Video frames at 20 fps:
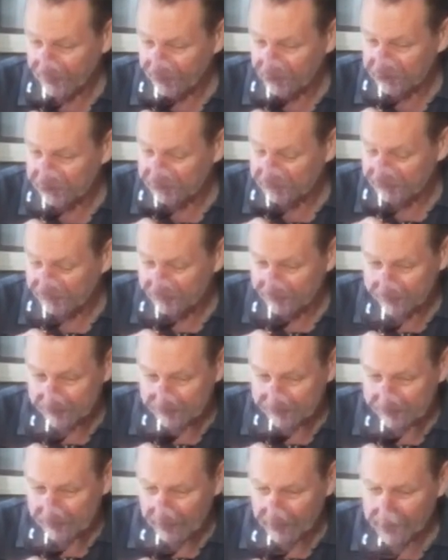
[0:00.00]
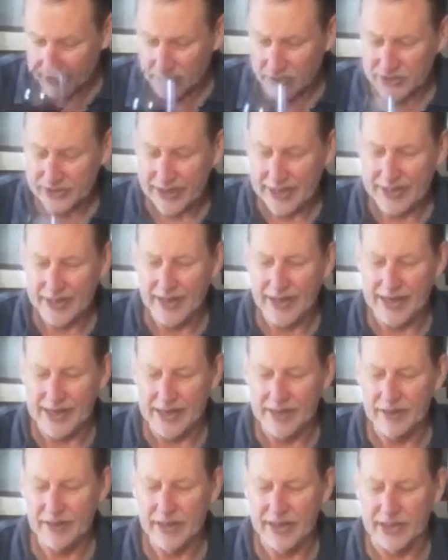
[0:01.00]
there's there's a,
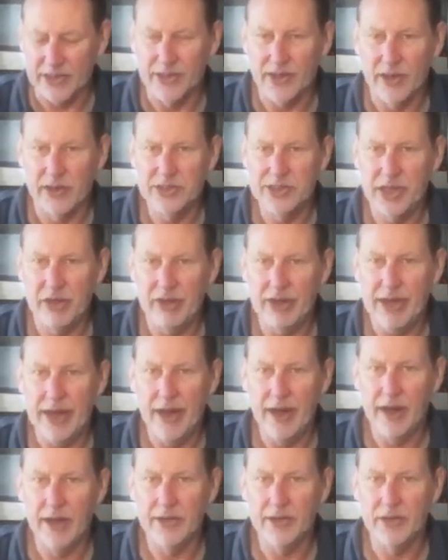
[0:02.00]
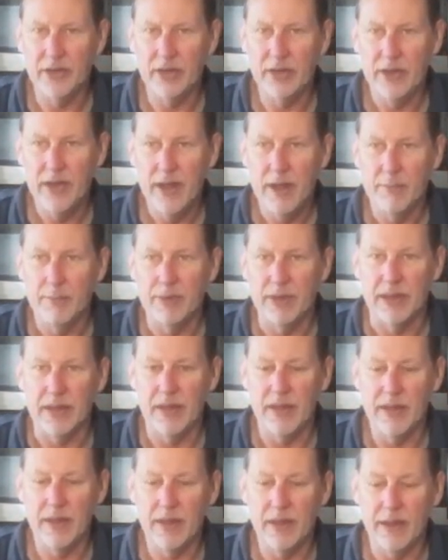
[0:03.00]
a like a dark cherry character,
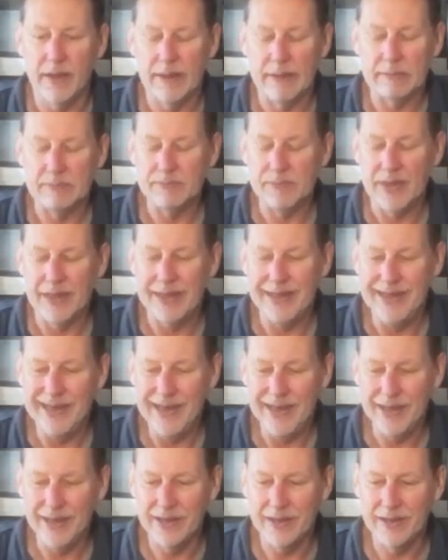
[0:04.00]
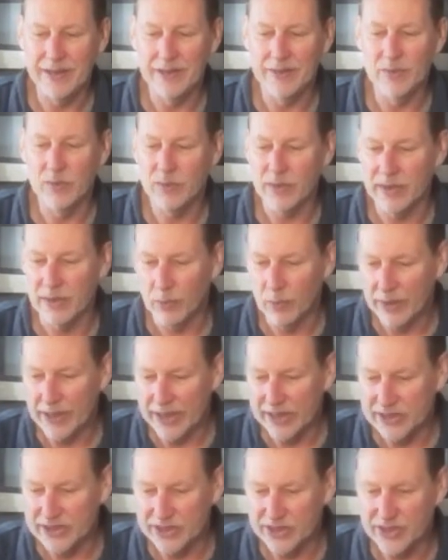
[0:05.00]
but um, again,
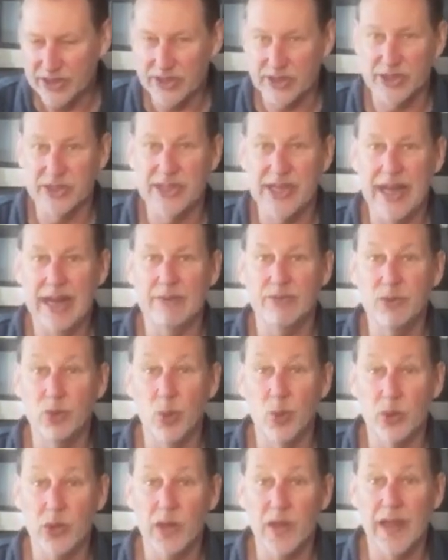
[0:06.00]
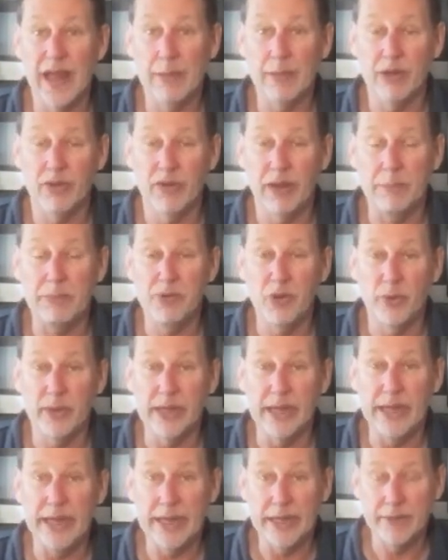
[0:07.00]
whereas this is kind of cooler climate grape
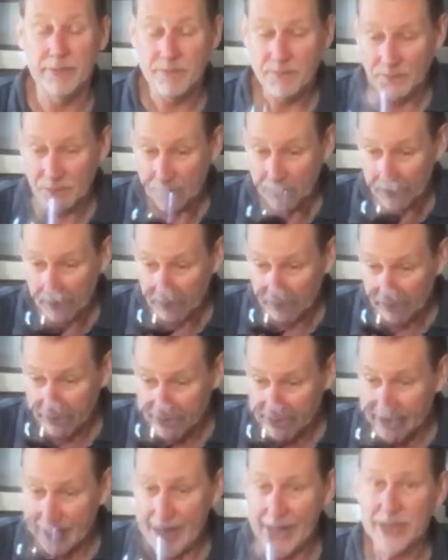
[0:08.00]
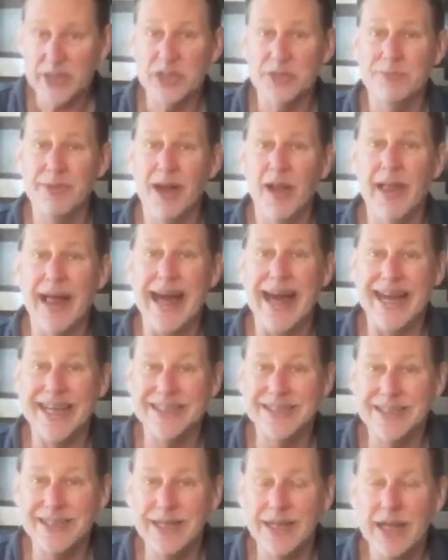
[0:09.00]
growing again, you can't smell
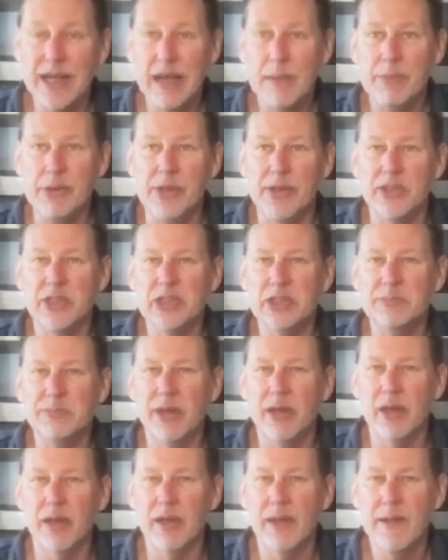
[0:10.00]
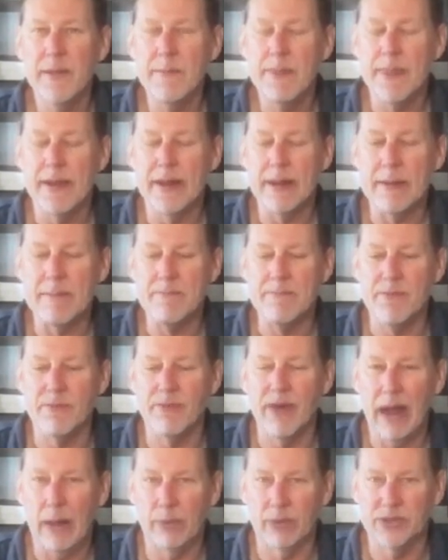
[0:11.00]
acid, but you can smell um,
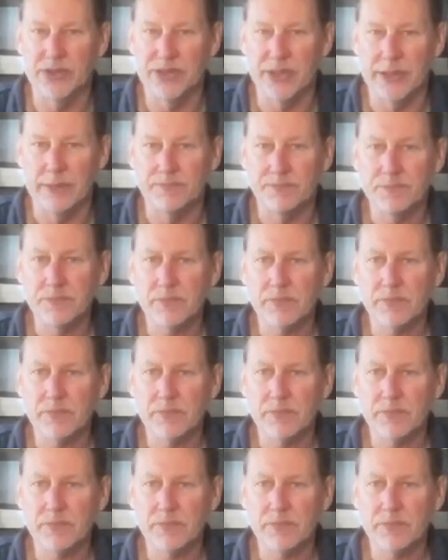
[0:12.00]
vibrancy.